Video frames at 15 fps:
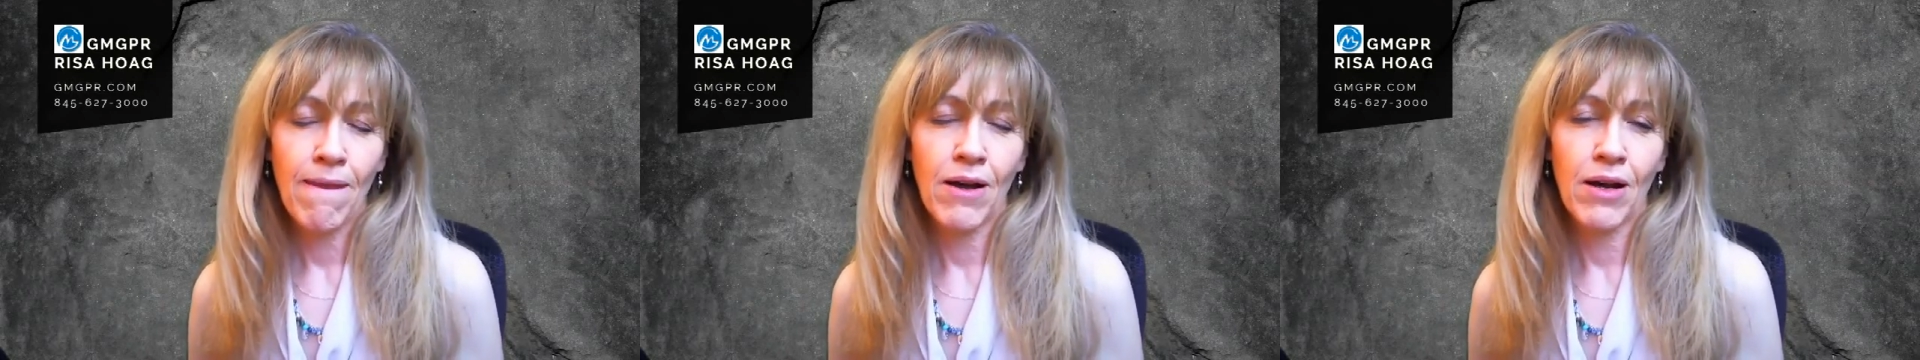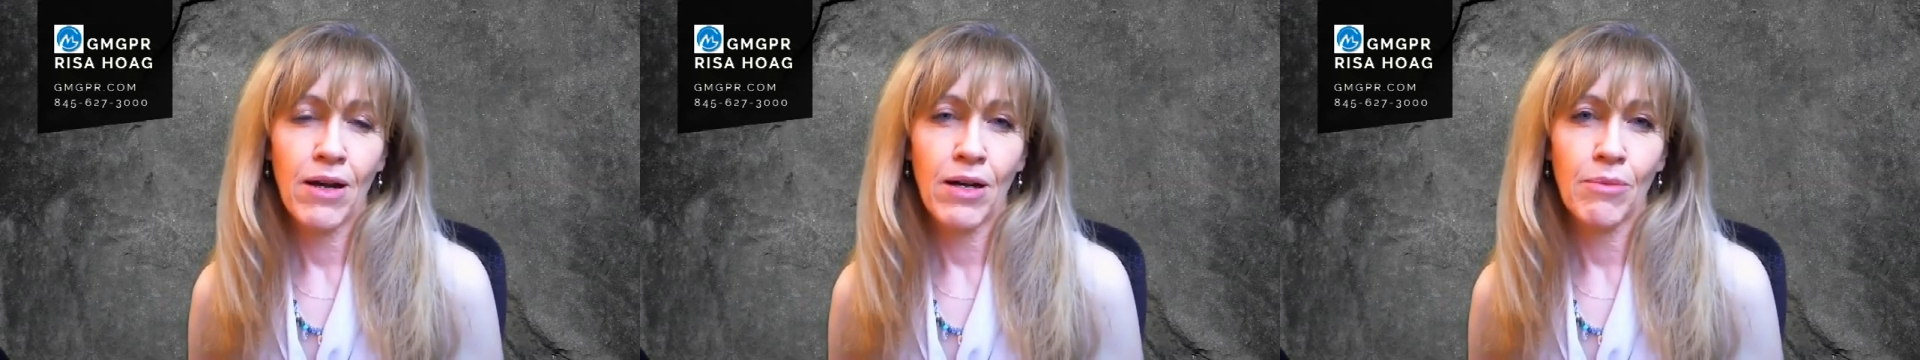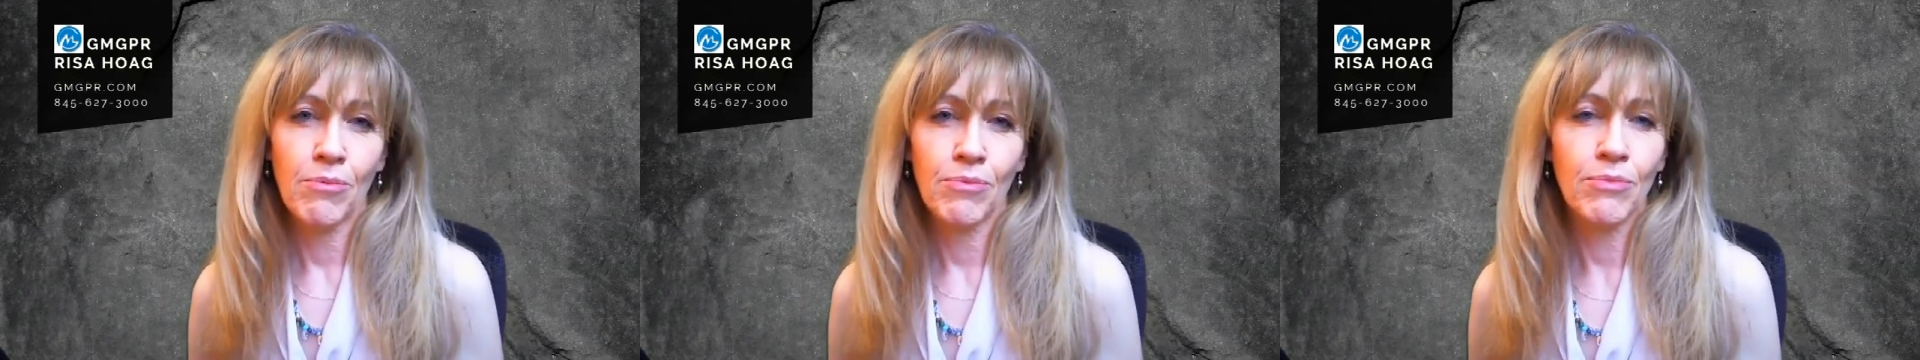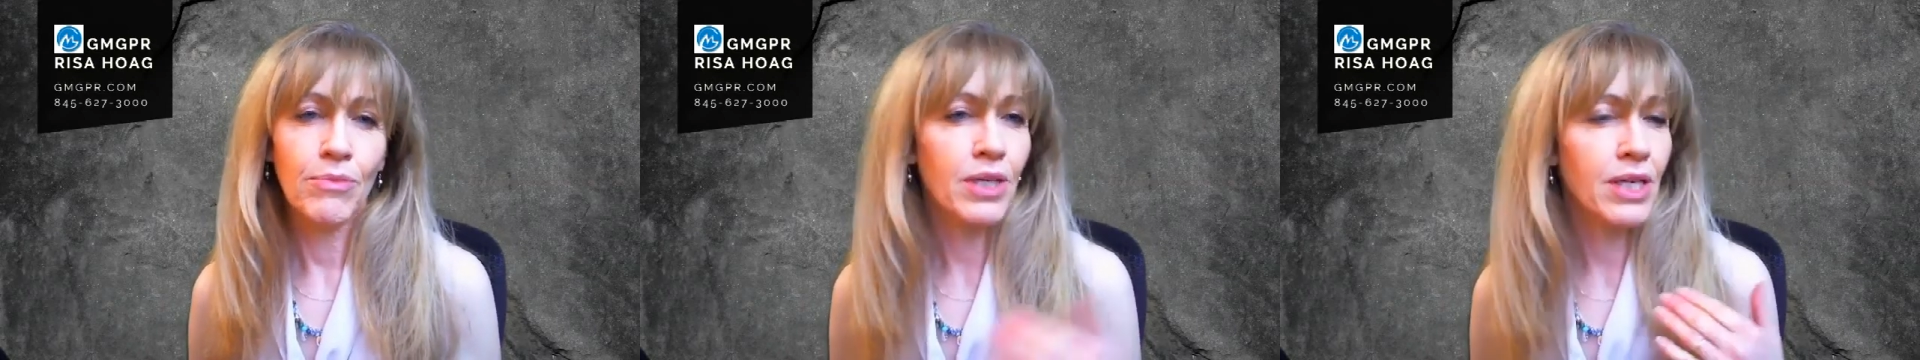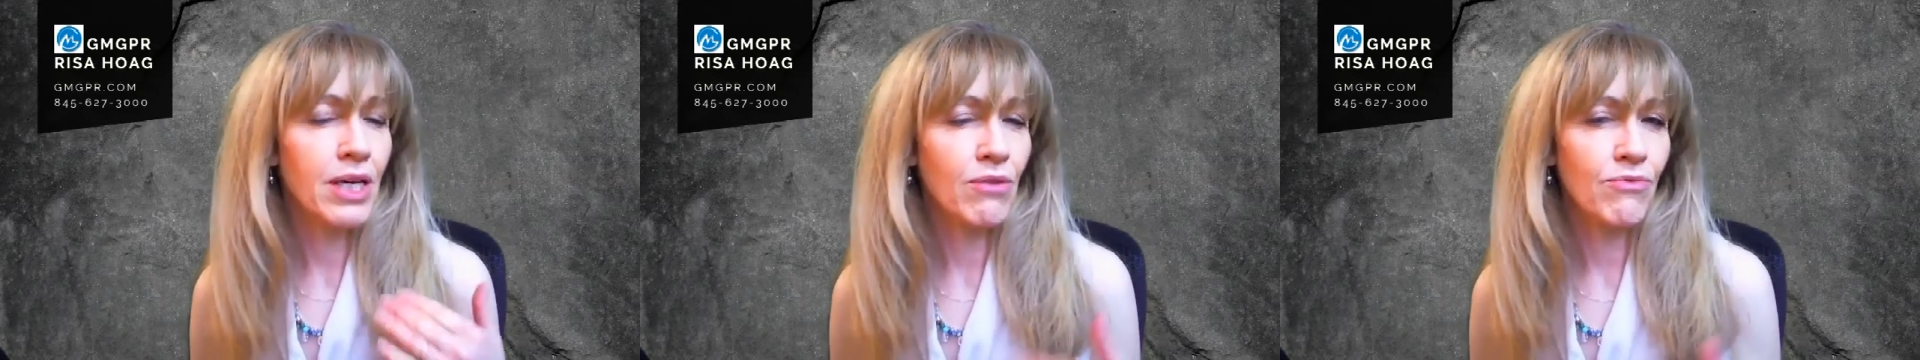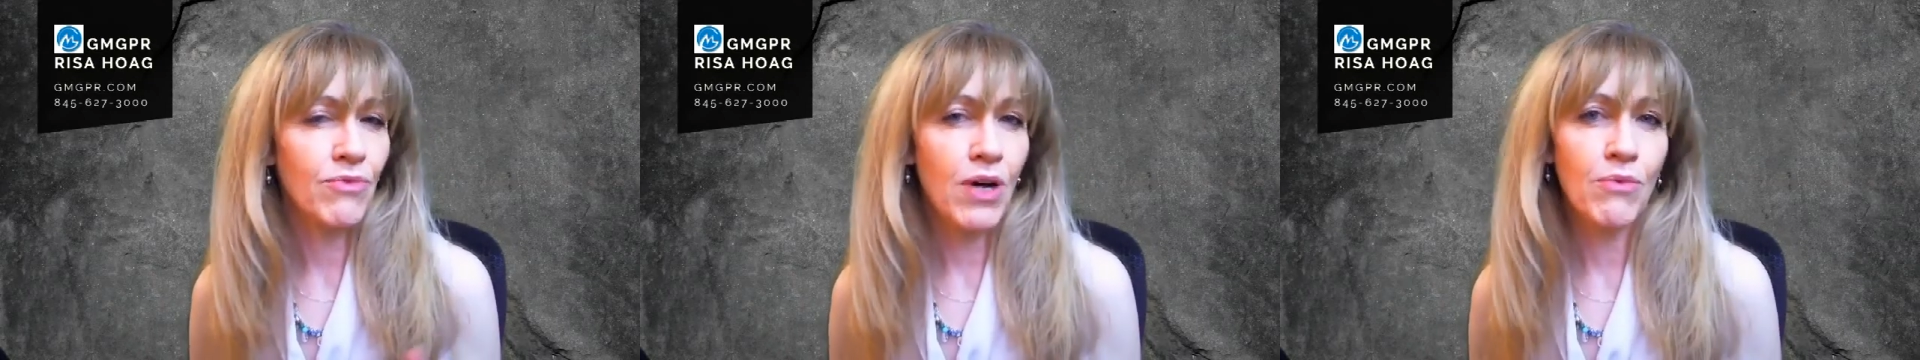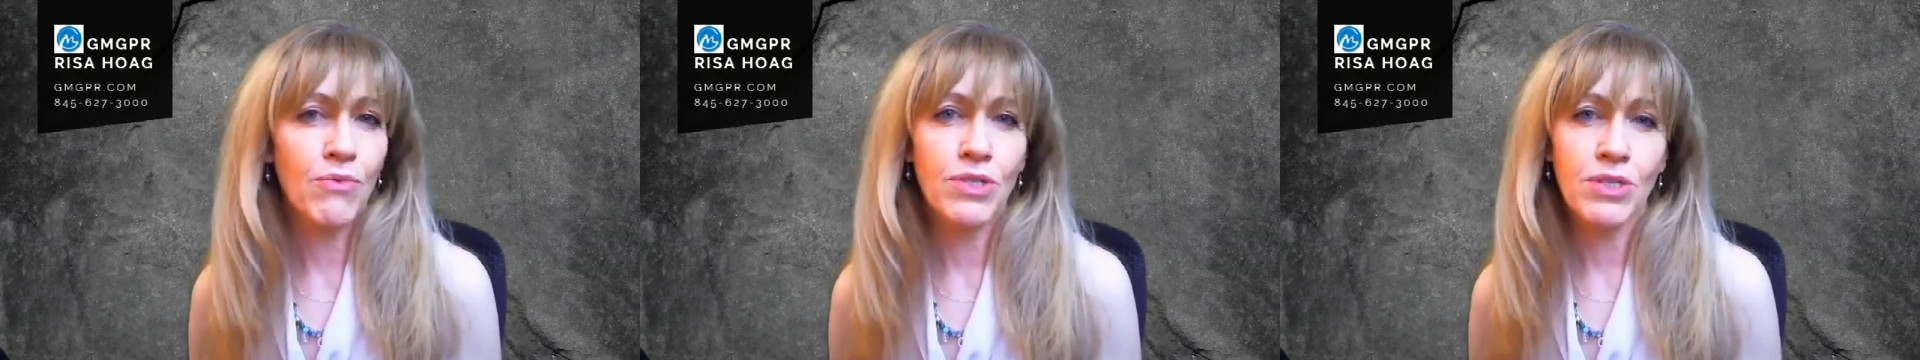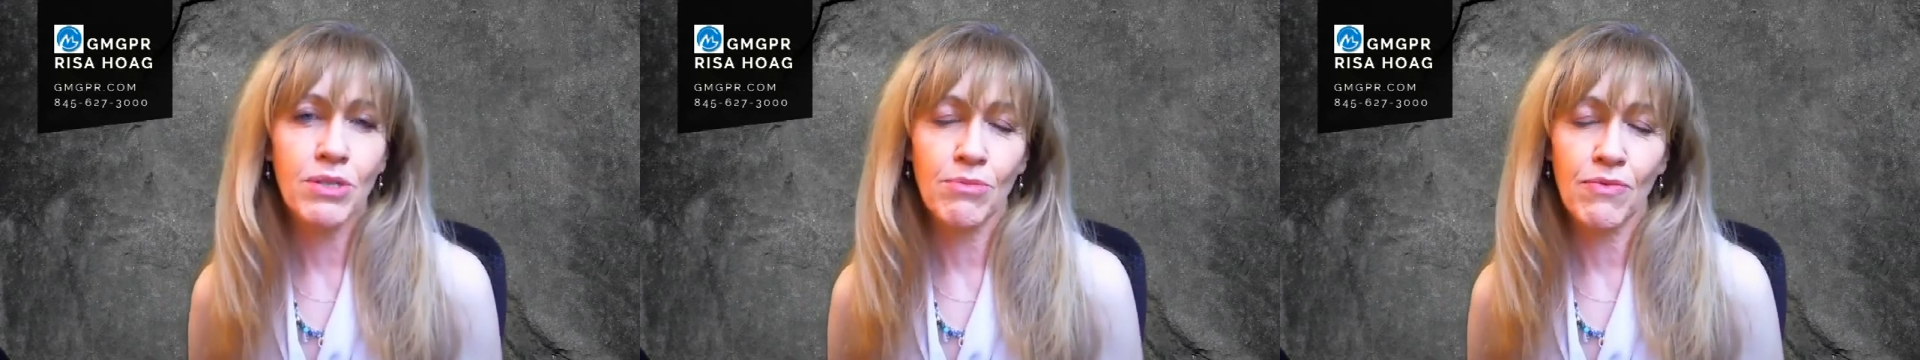um, get involved with
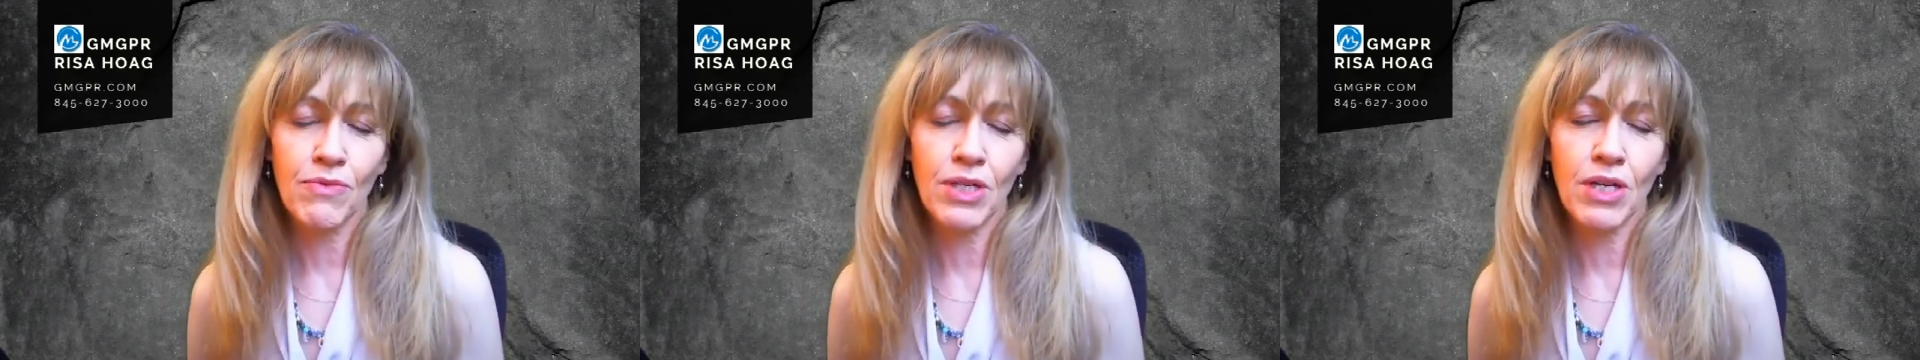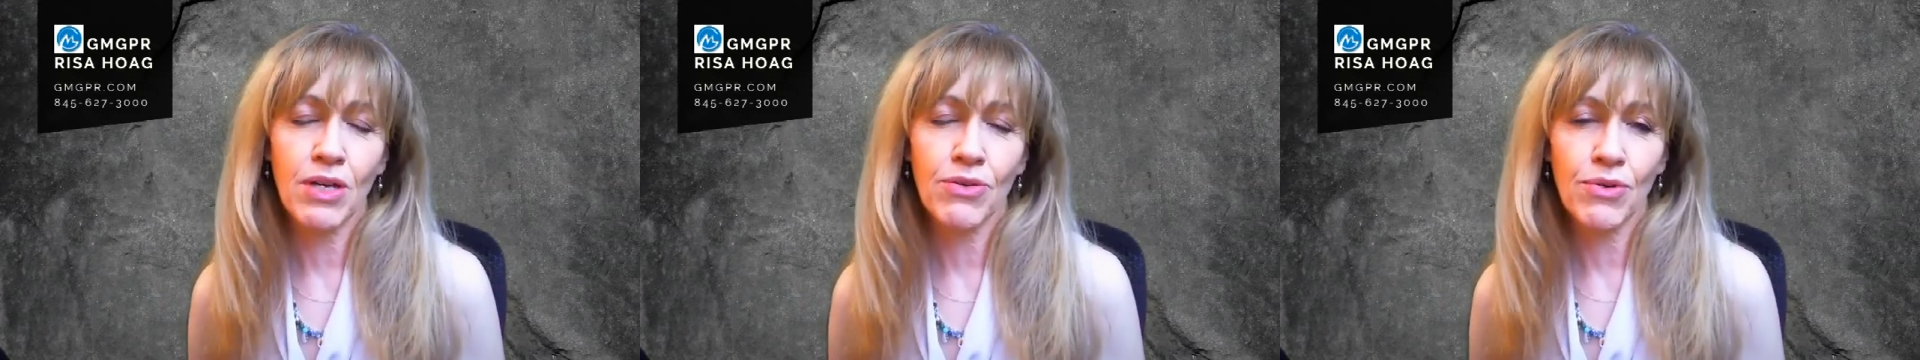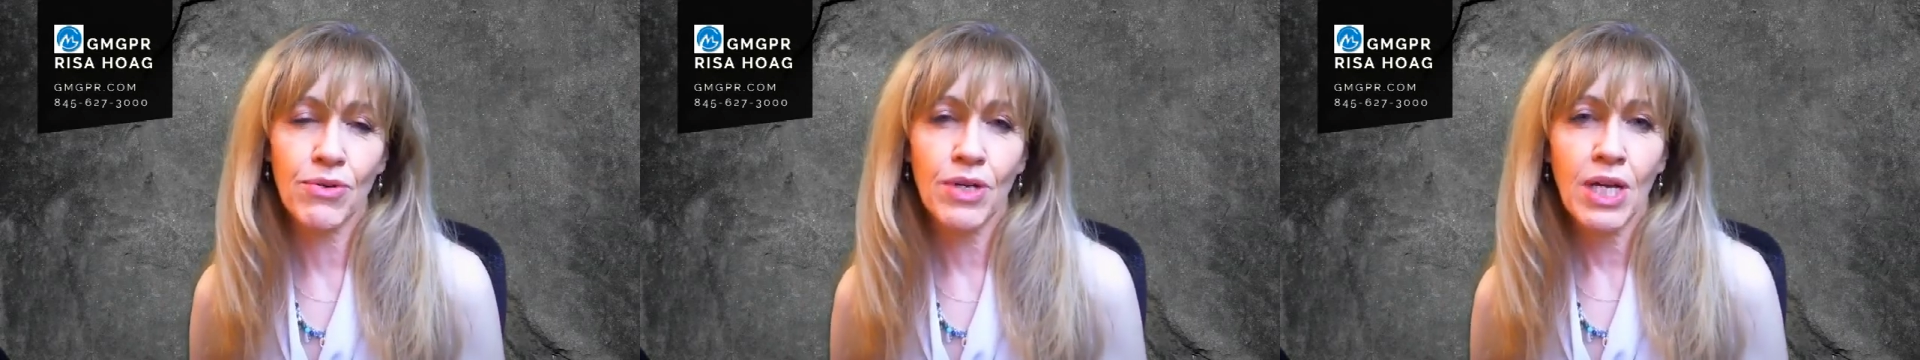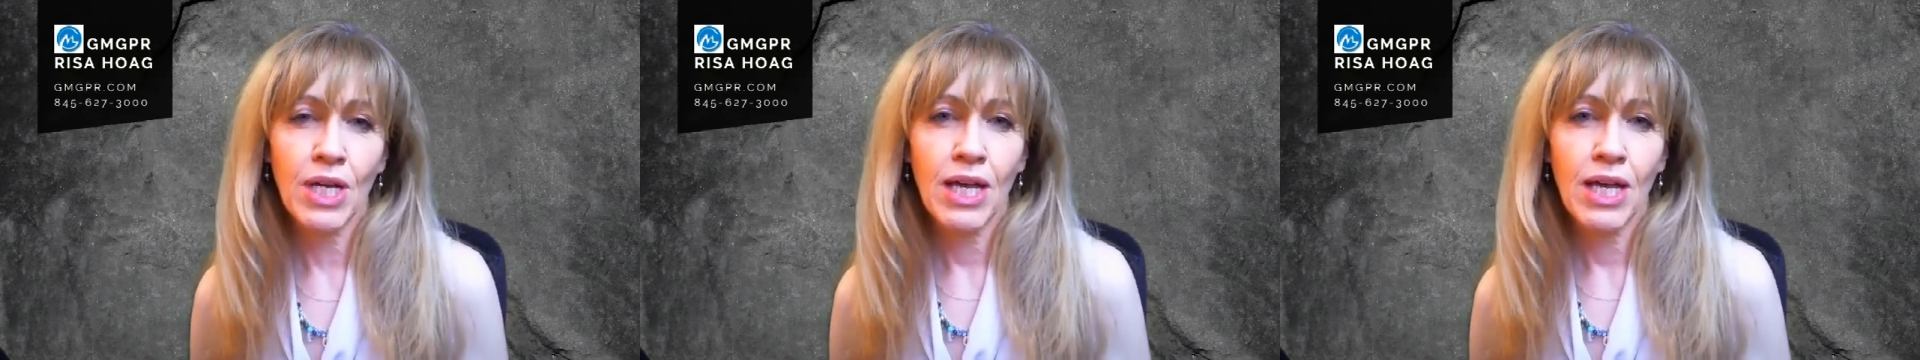some of the other